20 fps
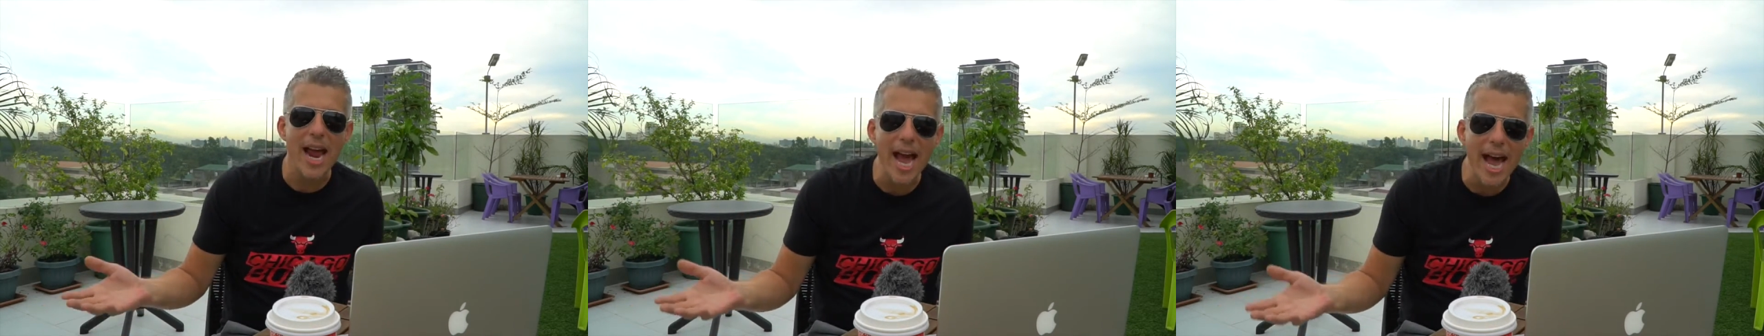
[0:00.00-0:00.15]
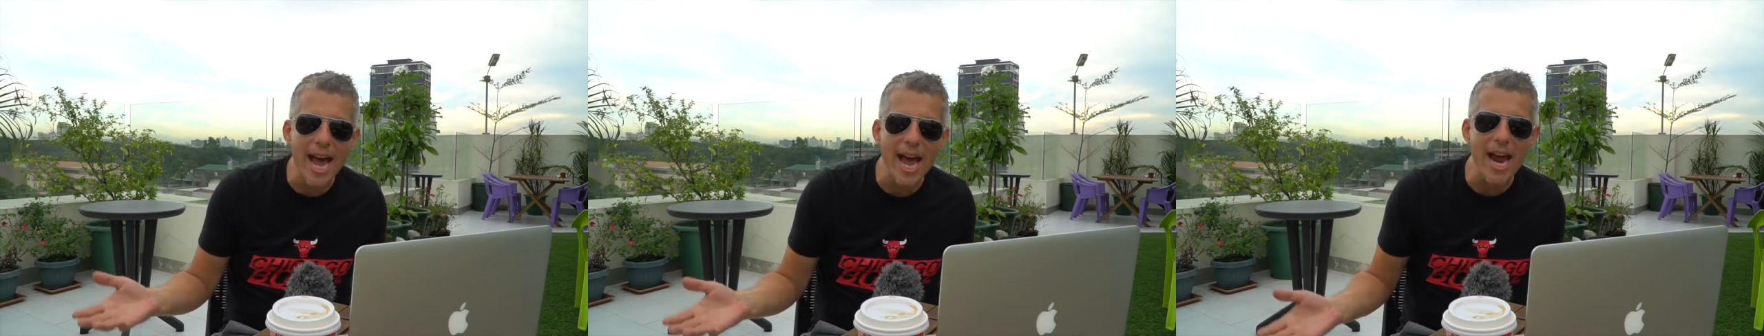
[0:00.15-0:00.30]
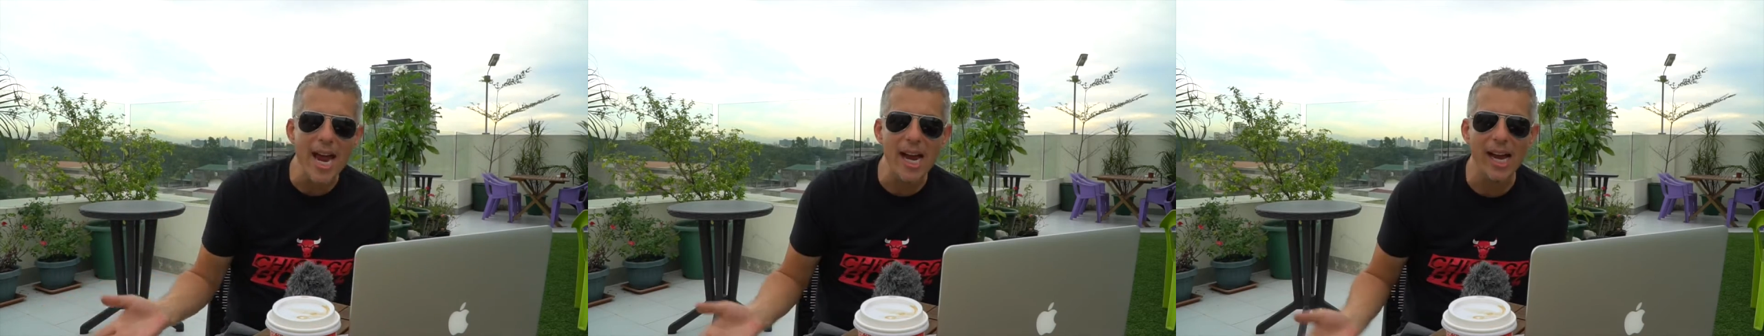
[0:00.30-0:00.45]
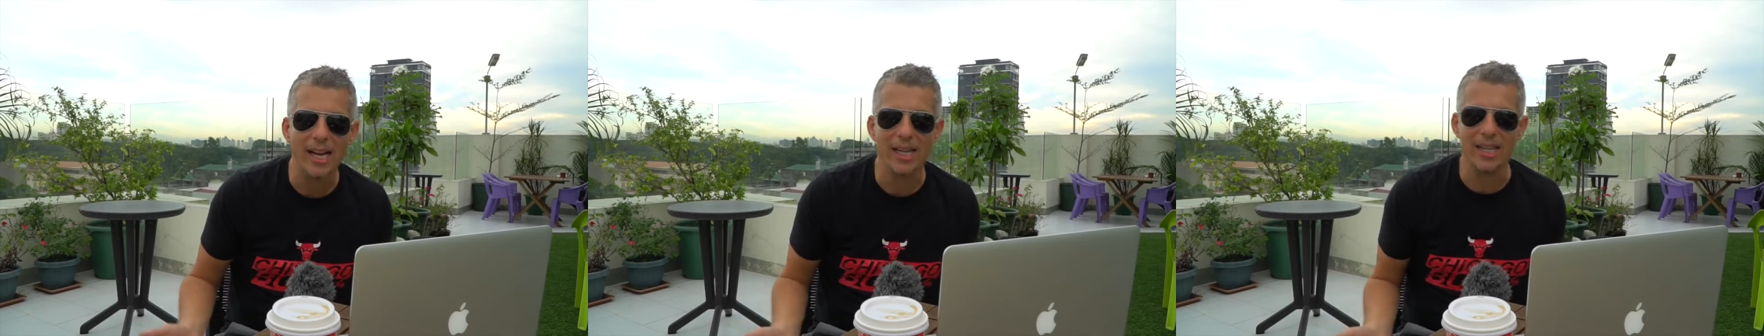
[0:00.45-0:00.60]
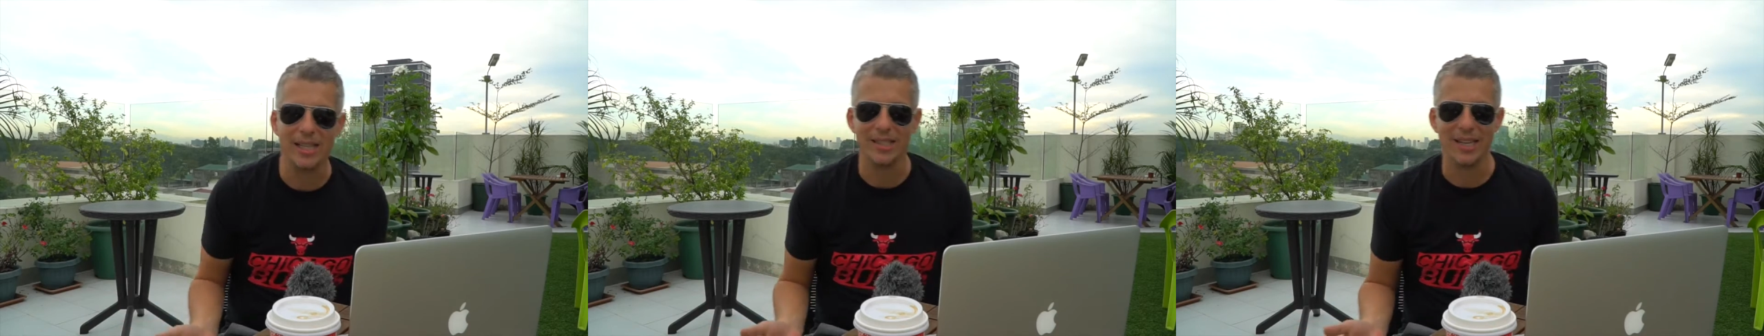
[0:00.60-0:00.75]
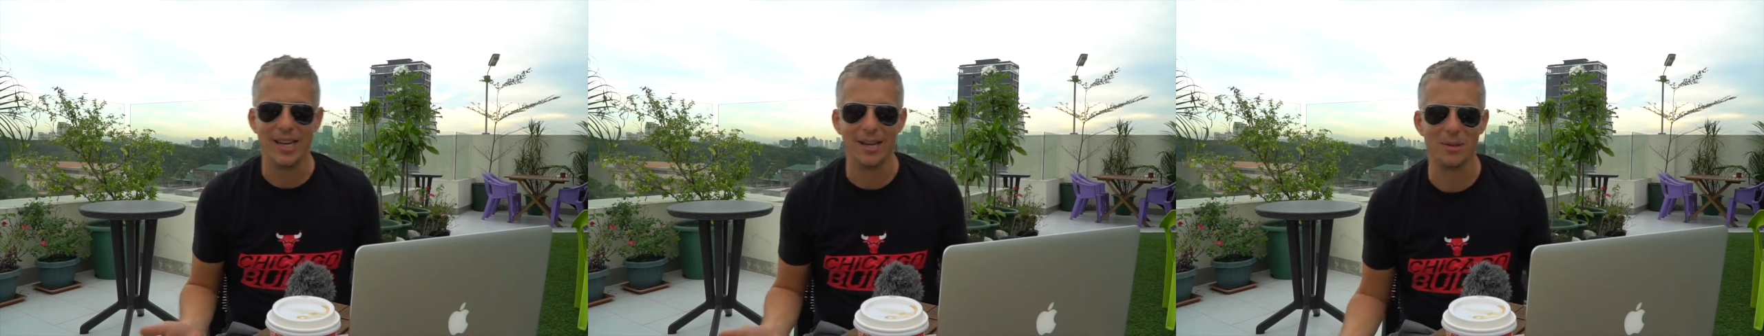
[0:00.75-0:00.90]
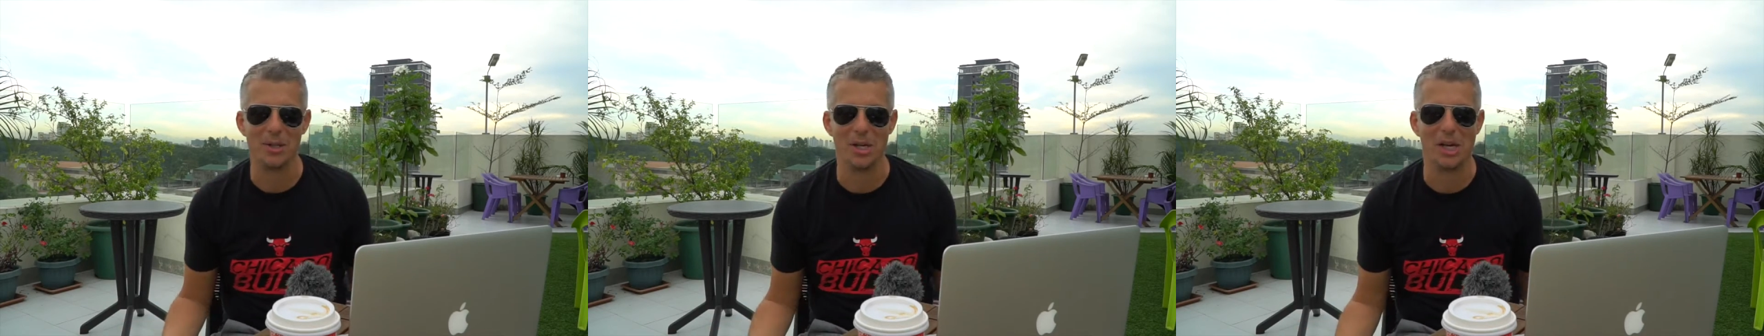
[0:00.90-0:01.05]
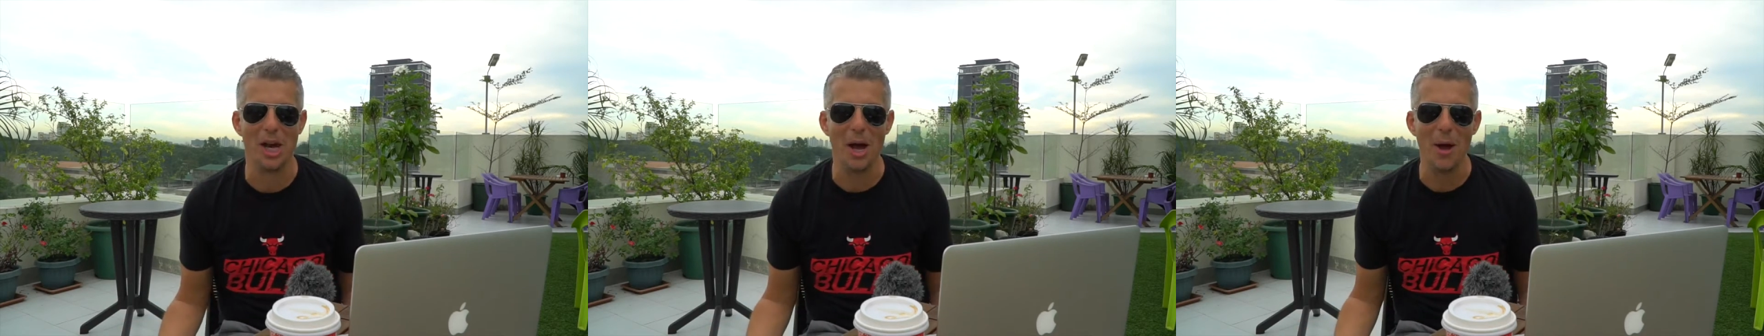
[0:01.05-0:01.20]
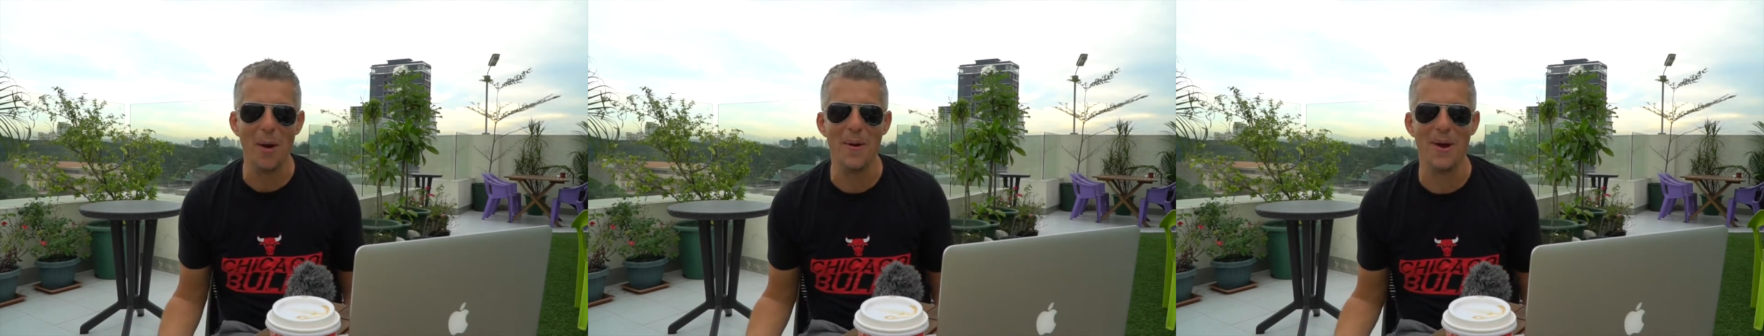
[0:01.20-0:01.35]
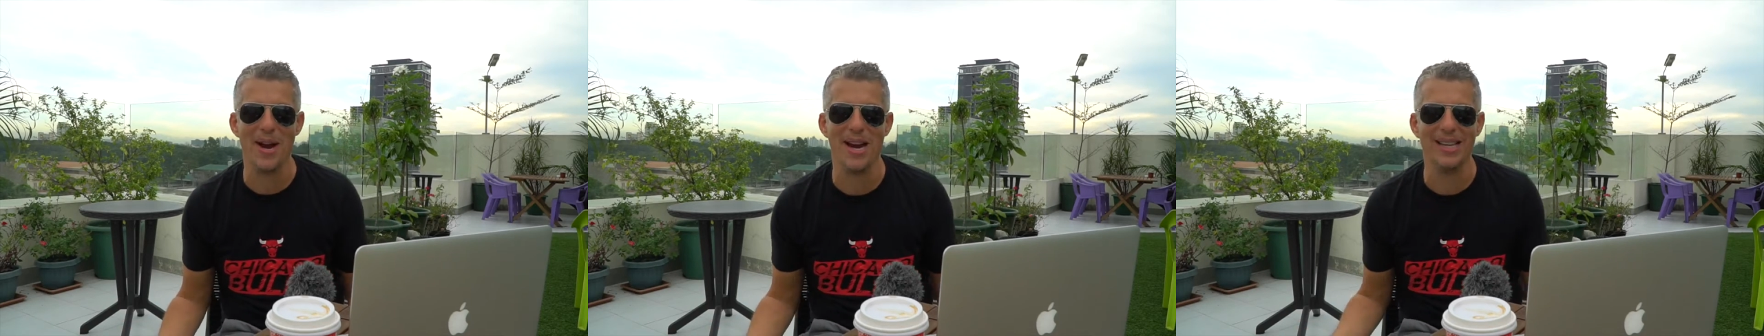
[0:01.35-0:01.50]
hey, how's it
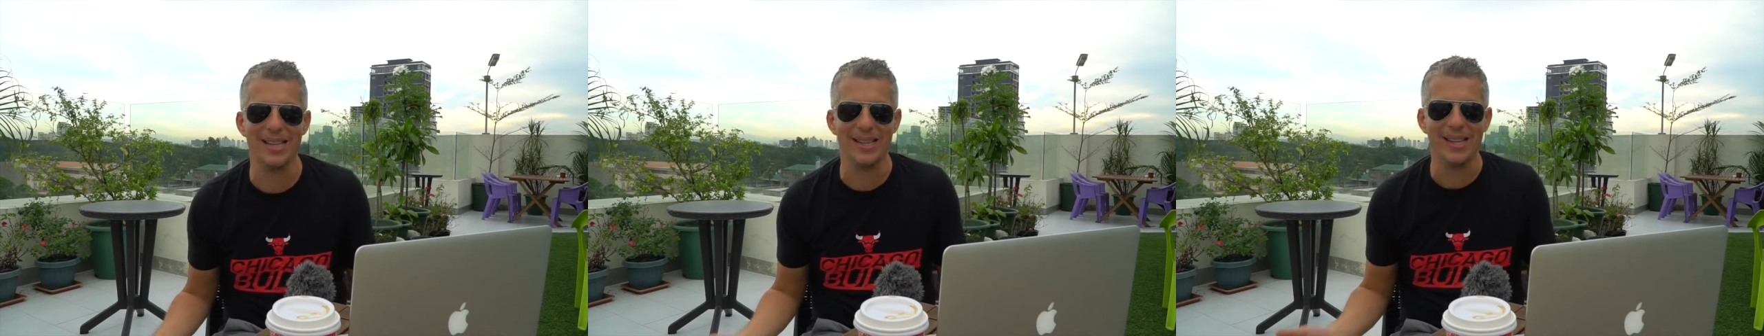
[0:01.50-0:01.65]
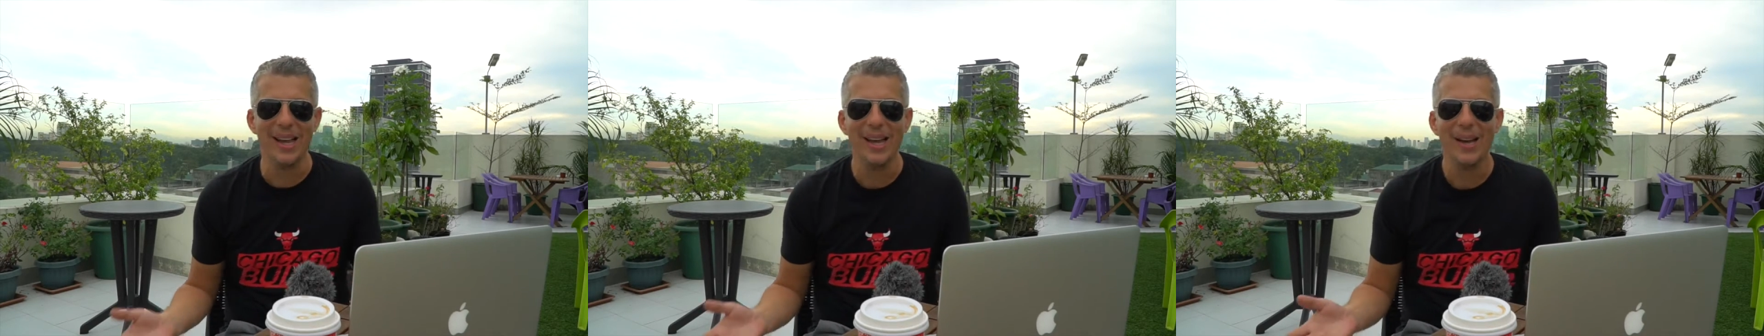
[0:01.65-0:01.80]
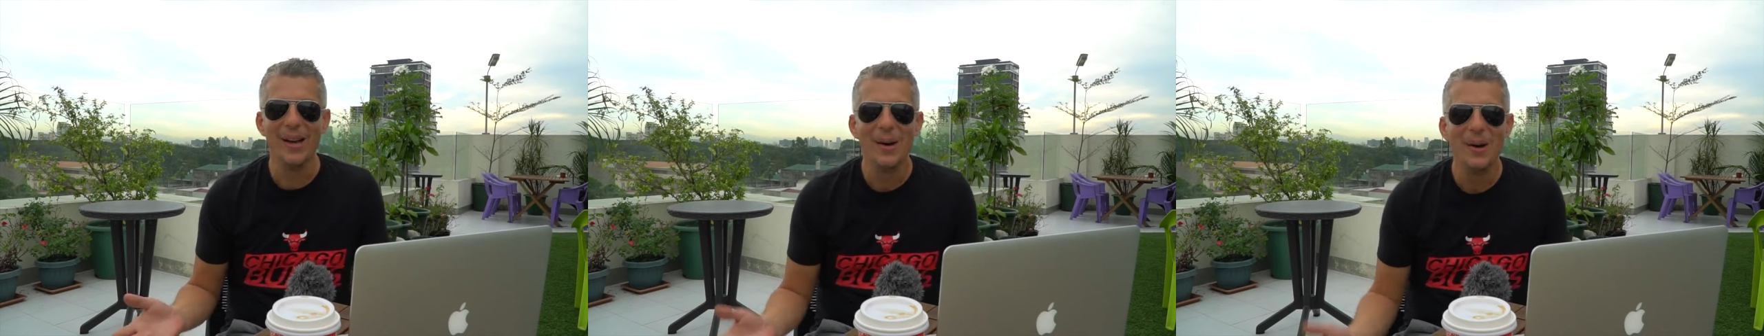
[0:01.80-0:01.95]
going?